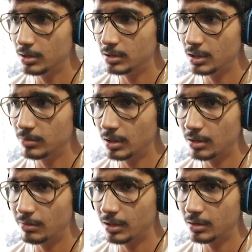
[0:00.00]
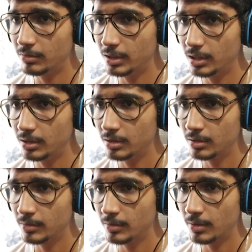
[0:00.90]
is saying battle right away.
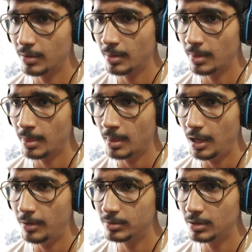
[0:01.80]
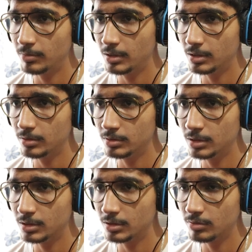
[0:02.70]
I'm simply
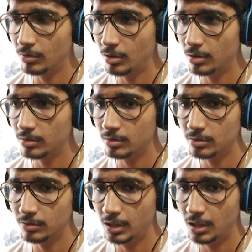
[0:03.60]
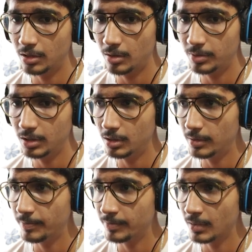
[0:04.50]
using this sword to swing it up
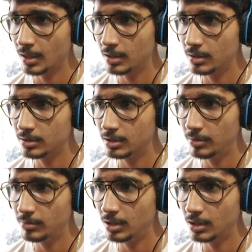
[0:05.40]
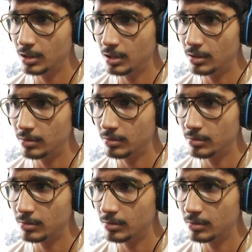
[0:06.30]
here. Same thing here.